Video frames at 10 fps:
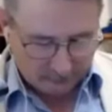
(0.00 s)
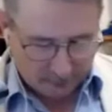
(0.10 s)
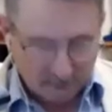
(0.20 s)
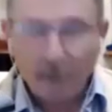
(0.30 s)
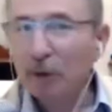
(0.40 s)

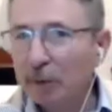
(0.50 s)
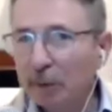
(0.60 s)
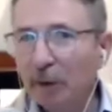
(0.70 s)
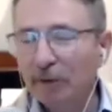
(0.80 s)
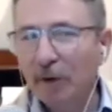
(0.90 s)
Most
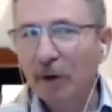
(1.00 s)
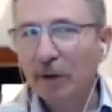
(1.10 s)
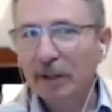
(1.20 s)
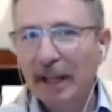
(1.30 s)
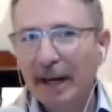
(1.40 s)
most
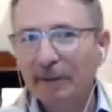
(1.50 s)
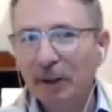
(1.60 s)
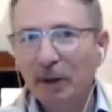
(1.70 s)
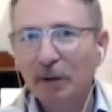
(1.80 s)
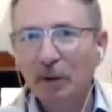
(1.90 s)
folks that I've
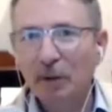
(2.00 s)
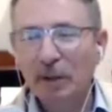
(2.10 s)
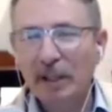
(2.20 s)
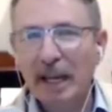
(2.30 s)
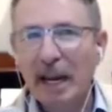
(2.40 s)
talked to
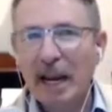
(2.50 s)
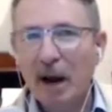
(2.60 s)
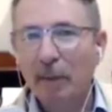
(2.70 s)
see